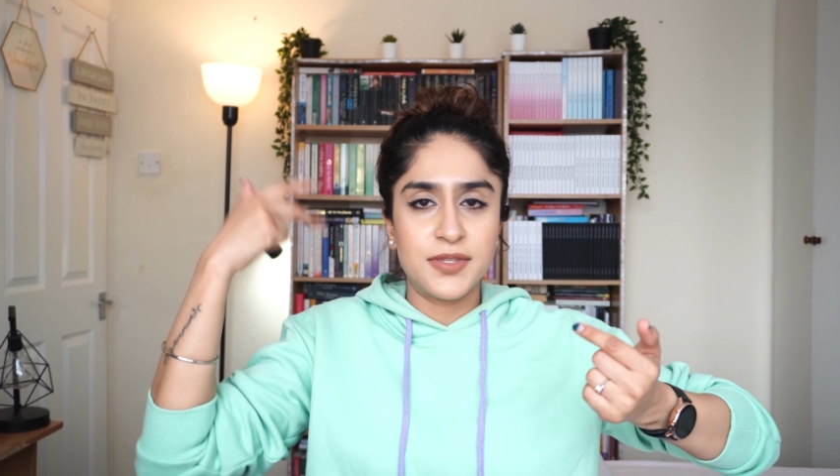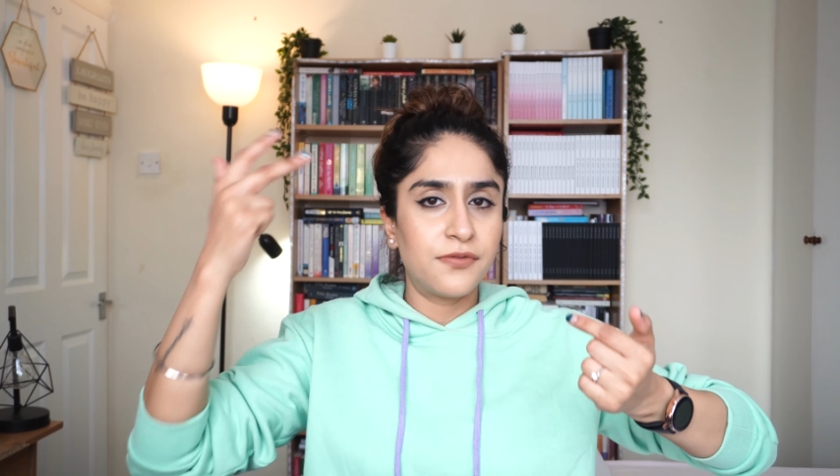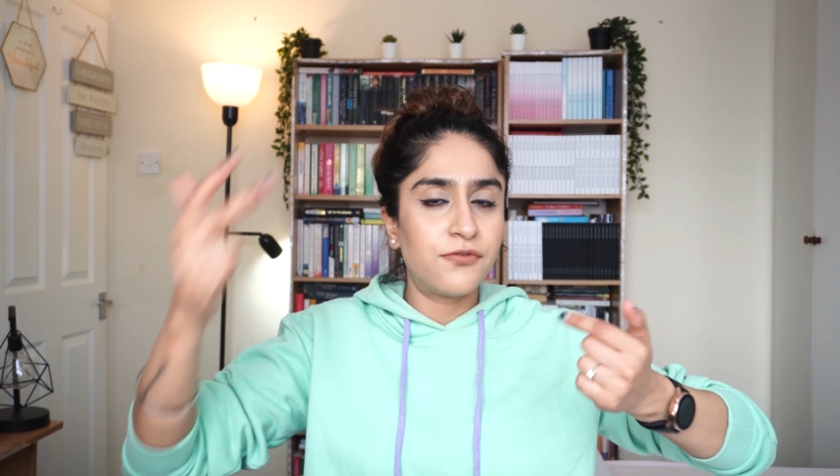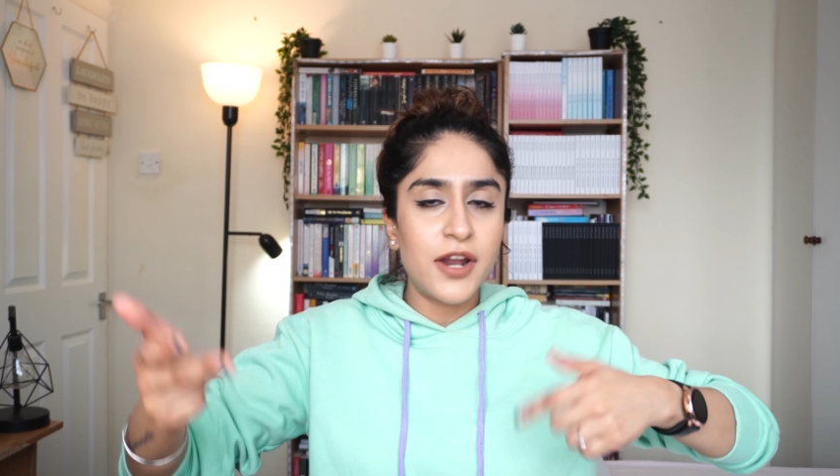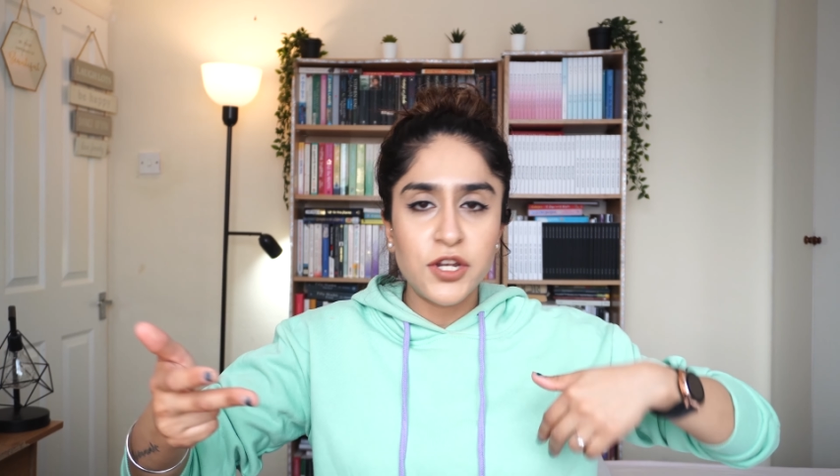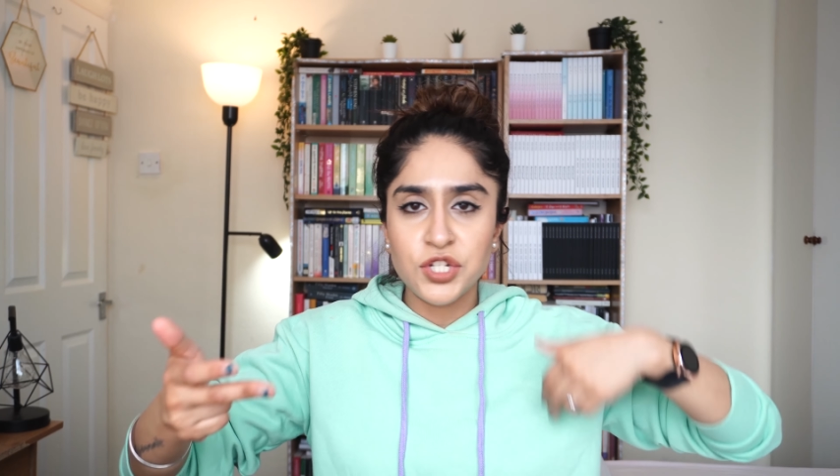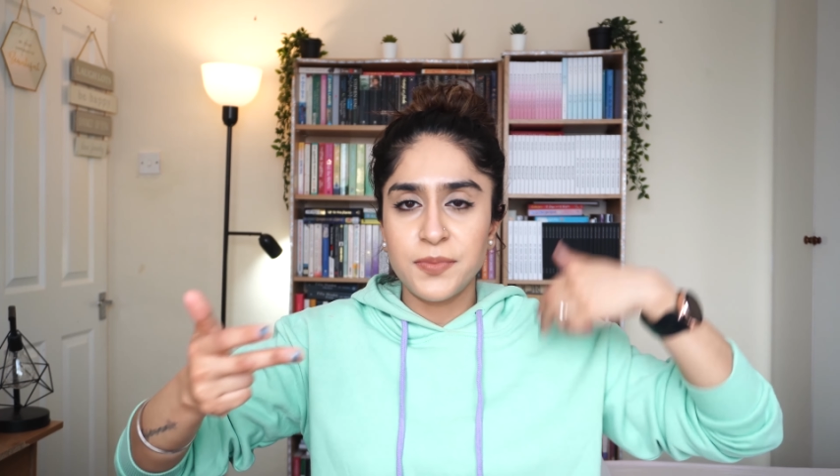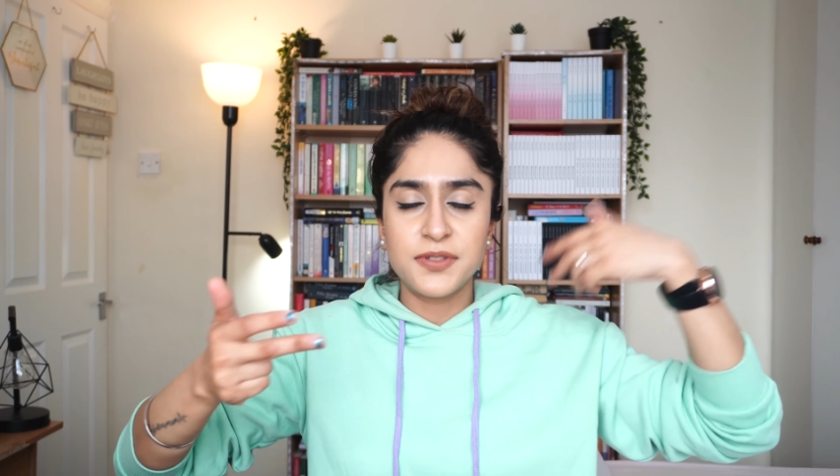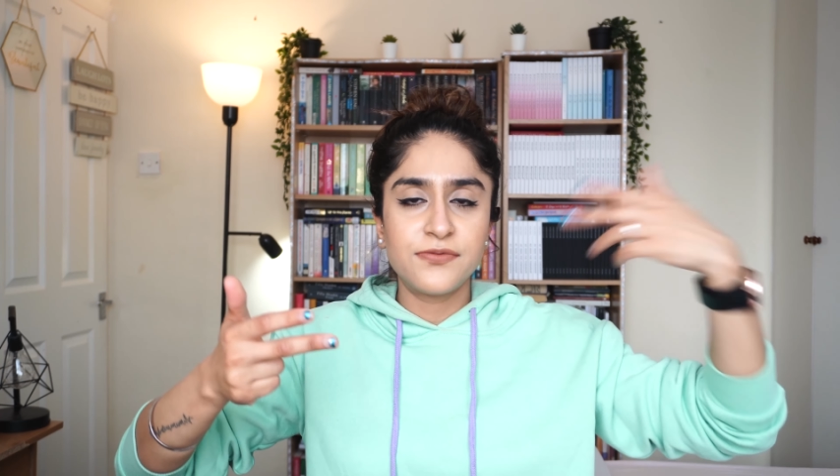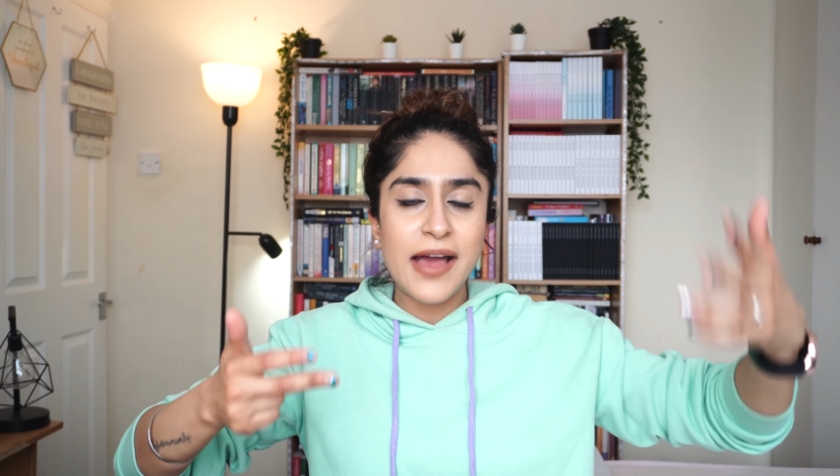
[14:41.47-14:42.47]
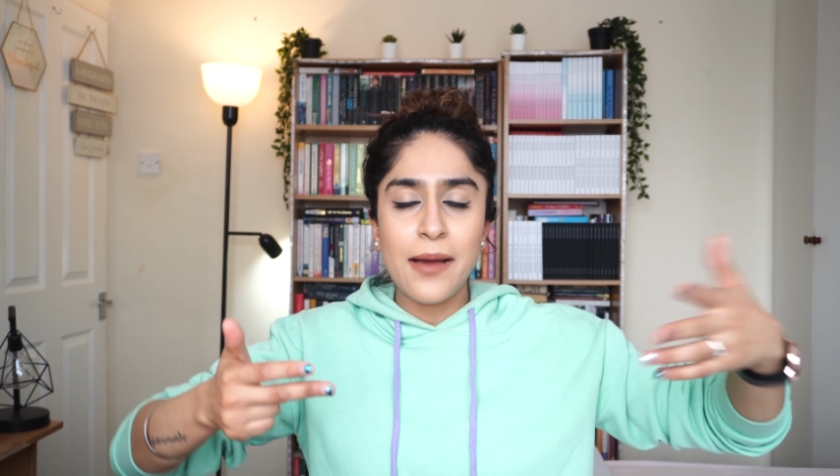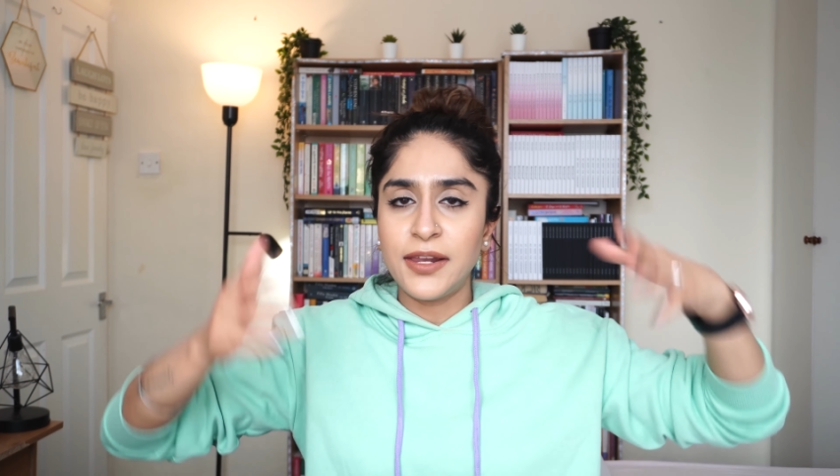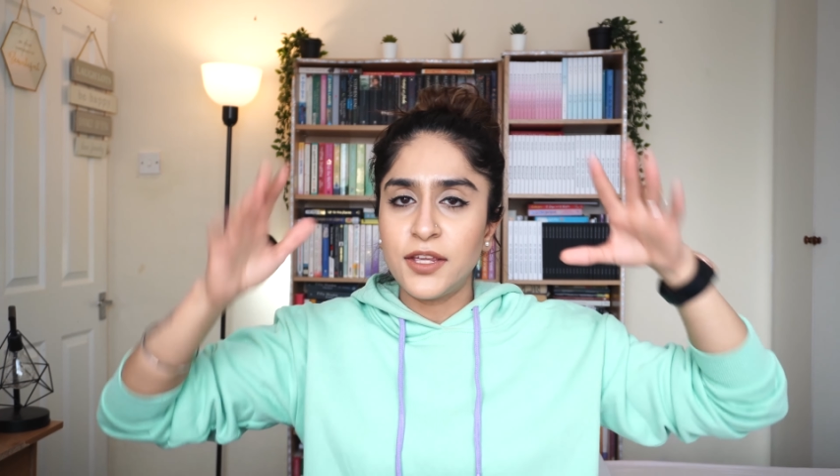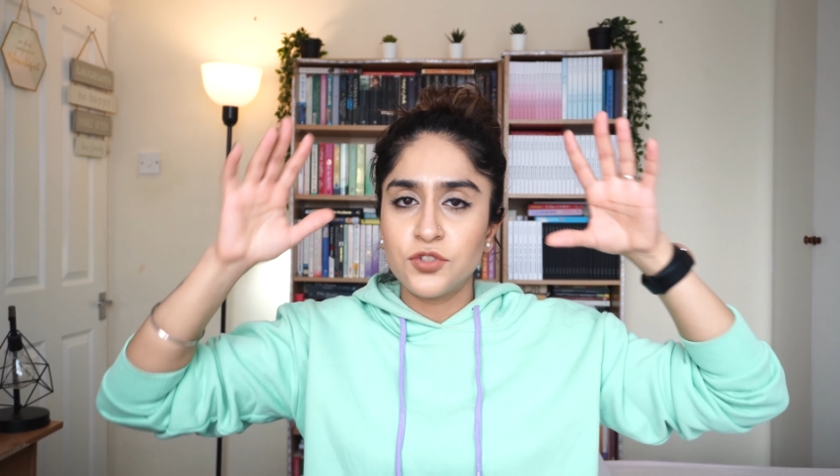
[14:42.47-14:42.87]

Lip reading: it's a friendship, it's family,